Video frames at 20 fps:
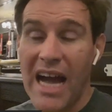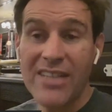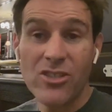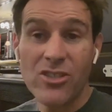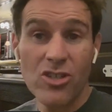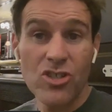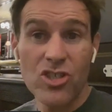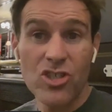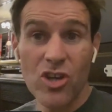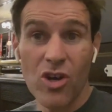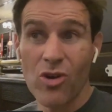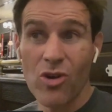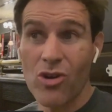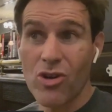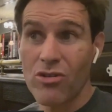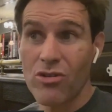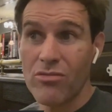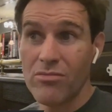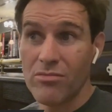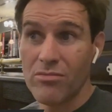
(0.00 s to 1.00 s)
I just saw
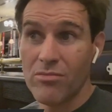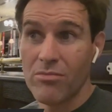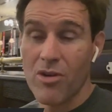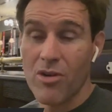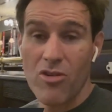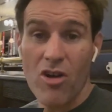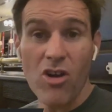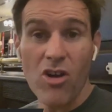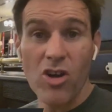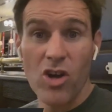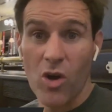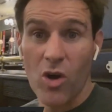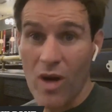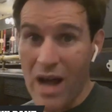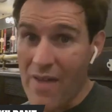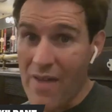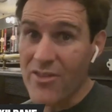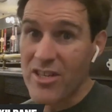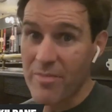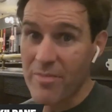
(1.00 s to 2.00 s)

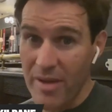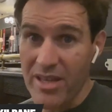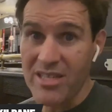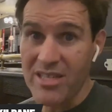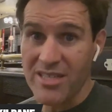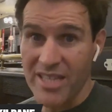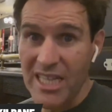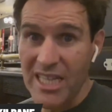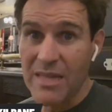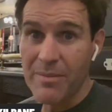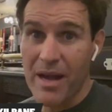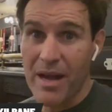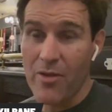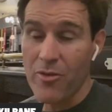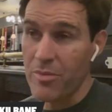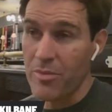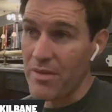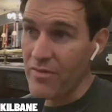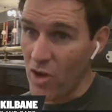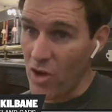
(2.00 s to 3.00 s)
Morocco having a bit of steel about them.